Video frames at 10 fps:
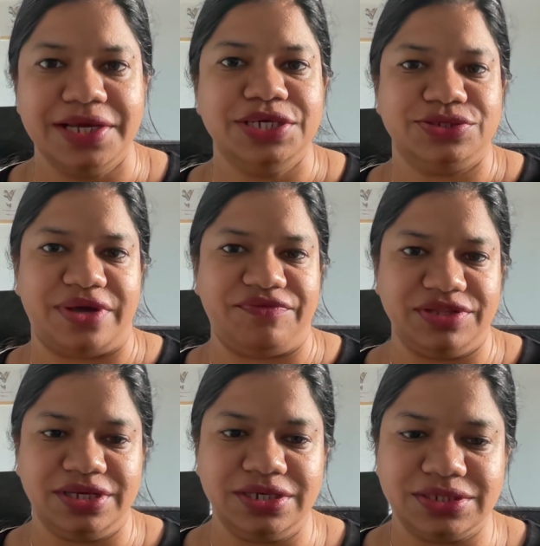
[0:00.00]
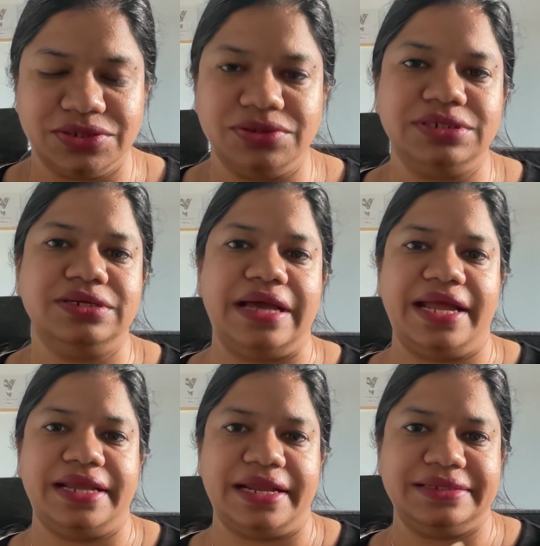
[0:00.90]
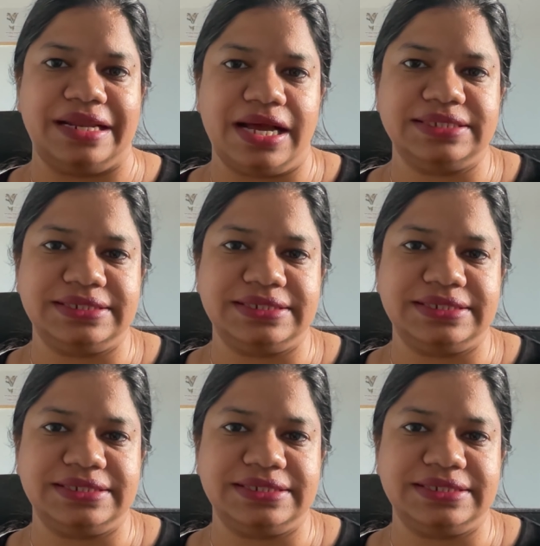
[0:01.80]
So everything is good. And at the last,